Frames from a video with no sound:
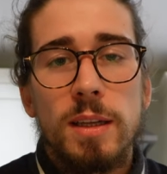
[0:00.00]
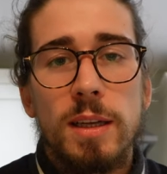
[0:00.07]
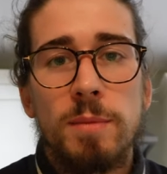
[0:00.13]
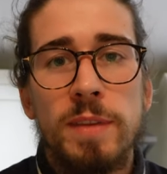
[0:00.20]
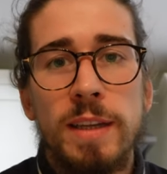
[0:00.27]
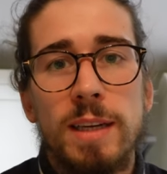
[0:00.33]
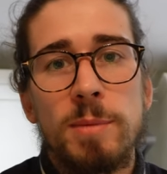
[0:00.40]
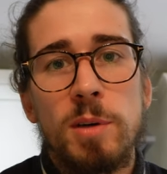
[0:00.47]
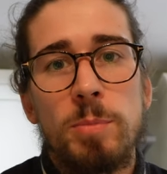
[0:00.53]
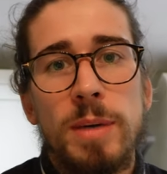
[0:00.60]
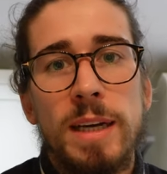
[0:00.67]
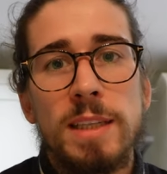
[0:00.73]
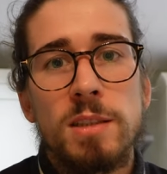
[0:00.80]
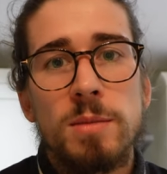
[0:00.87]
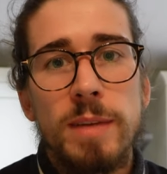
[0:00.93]
I'm thinking about
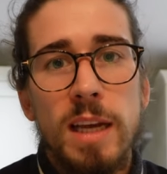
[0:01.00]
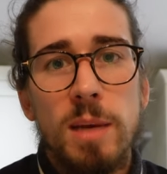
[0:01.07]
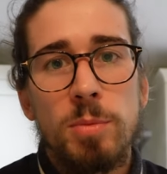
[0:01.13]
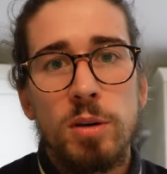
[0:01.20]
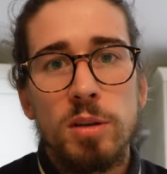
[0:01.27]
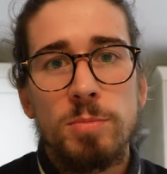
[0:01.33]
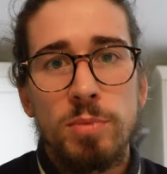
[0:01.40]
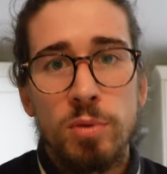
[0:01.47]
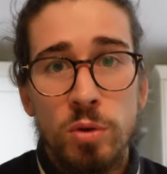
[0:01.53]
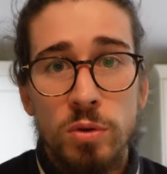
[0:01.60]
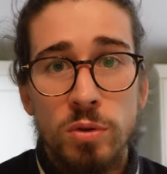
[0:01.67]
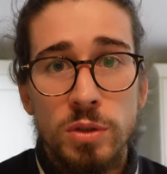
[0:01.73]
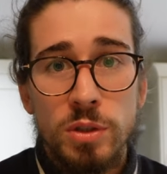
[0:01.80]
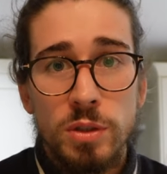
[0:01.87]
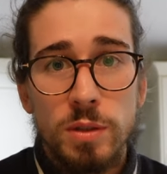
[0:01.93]
buying some AirPod
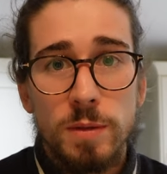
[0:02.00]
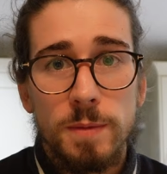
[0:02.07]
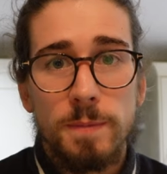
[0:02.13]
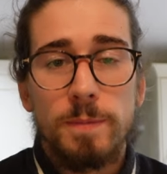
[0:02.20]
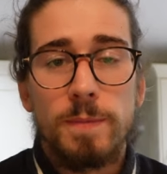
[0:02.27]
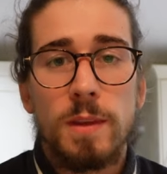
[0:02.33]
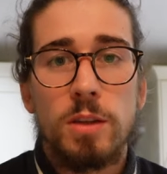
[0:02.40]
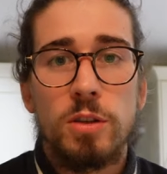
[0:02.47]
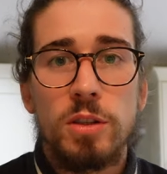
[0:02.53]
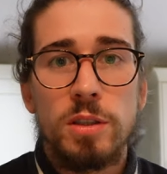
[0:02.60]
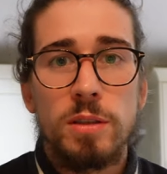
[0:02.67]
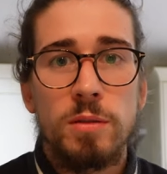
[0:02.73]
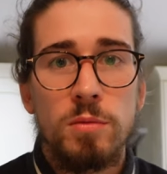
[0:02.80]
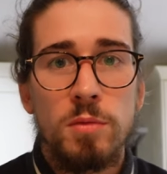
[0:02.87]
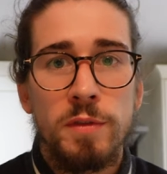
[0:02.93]
Pros, just
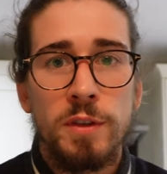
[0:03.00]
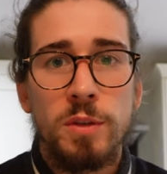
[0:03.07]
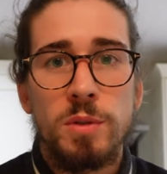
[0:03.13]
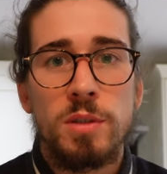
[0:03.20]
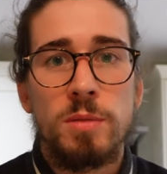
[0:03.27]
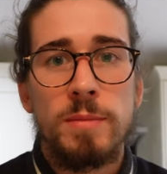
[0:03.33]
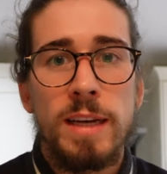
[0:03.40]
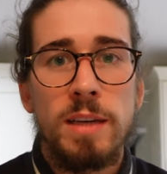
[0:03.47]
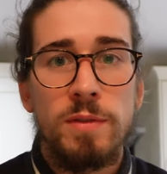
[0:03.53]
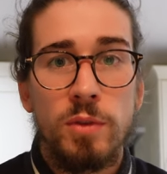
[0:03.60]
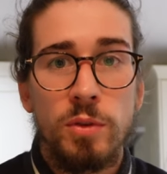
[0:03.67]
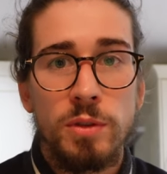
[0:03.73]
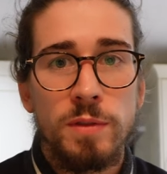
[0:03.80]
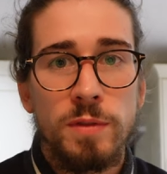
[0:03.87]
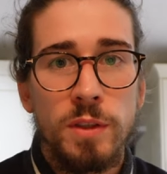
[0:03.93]
to review some
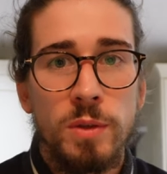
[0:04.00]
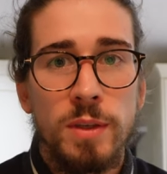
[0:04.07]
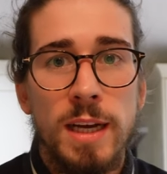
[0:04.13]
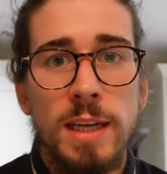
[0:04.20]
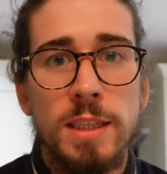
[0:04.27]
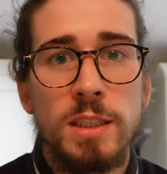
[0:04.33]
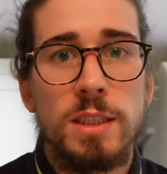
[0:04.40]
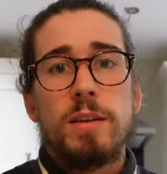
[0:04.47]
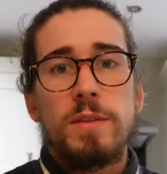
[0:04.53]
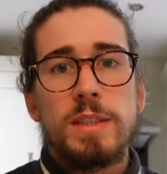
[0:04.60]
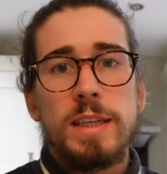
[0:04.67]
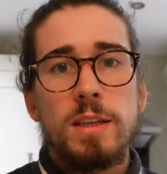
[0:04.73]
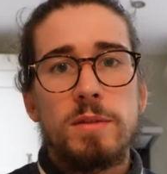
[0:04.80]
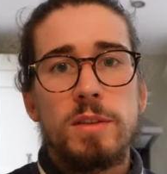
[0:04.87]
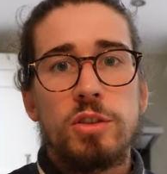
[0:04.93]
headphones for you guys. If there's
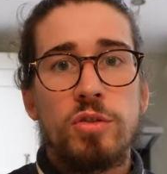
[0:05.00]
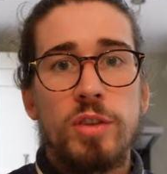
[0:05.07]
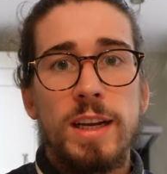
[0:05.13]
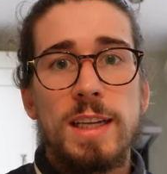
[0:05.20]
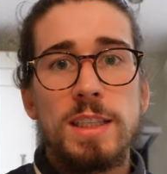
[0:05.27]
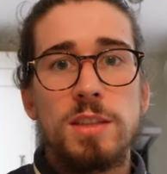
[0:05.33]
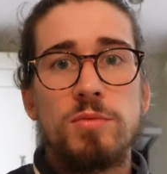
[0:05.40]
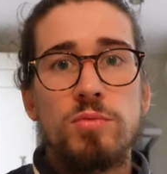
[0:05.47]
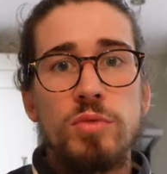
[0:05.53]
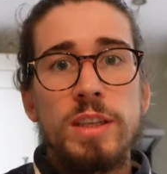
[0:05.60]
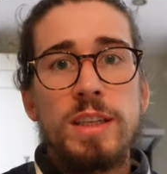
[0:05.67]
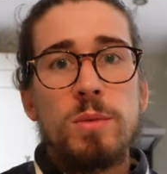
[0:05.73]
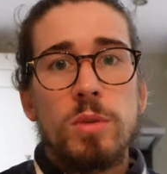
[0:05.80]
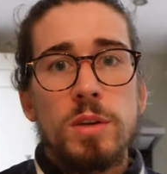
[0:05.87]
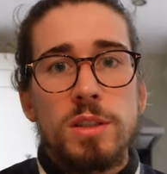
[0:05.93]
any other trainers you
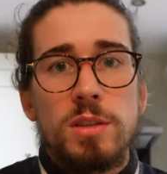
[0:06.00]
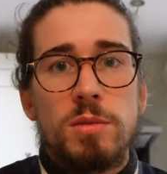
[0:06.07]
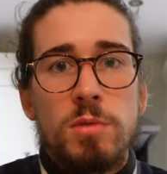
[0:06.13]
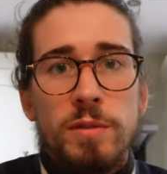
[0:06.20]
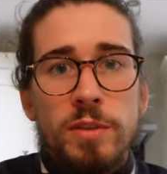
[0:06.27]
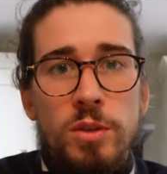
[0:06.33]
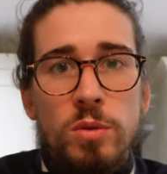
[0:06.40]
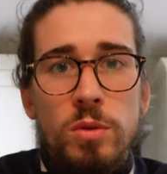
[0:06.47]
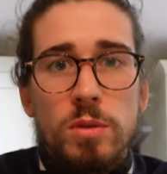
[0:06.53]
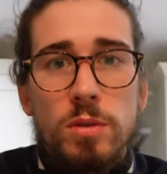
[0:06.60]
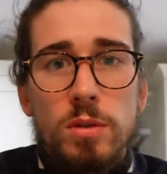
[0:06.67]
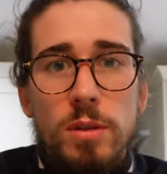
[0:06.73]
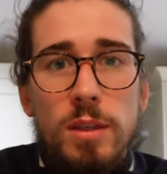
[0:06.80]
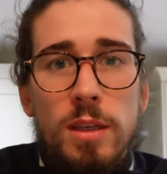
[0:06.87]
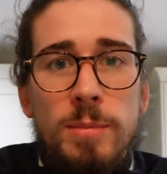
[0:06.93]
really want us to review,
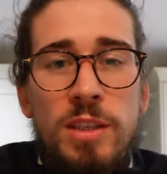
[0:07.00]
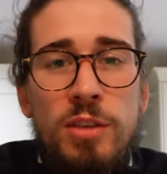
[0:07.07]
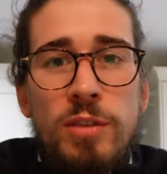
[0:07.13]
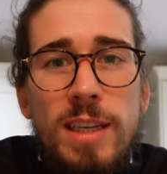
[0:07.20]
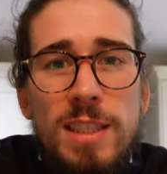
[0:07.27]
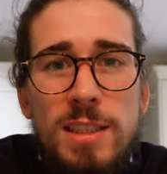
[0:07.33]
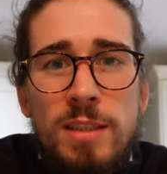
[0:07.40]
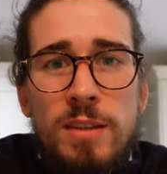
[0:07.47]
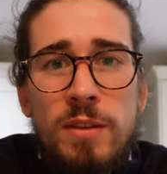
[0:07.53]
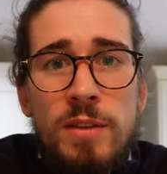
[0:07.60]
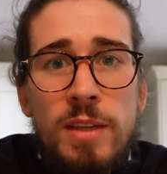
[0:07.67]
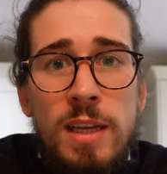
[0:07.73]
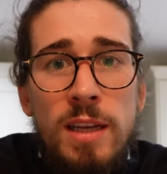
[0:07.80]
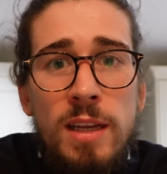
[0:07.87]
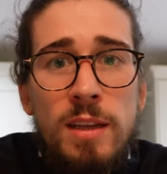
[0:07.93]
I'm interested in
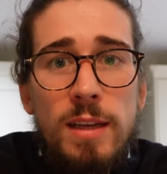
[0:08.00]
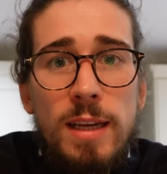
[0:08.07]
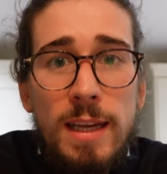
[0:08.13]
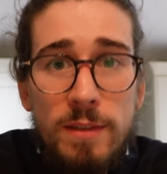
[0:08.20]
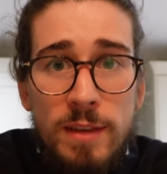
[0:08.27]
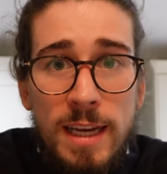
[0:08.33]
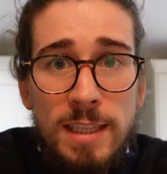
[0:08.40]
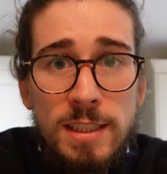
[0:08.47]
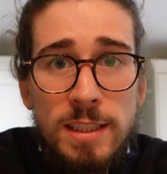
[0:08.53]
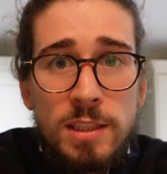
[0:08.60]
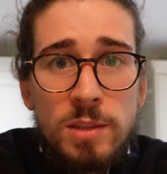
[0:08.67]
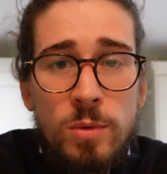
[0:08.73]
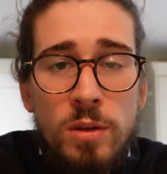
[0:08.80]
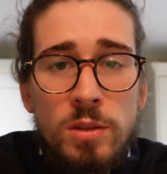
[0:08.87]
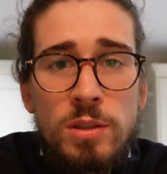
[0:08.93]
the
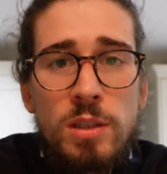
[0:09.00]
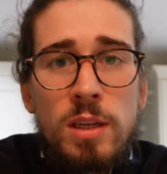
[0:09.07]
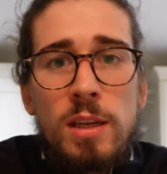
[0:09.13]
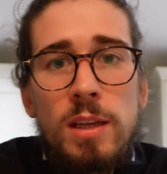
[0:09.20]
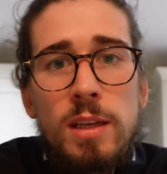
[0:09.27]
Asics ones.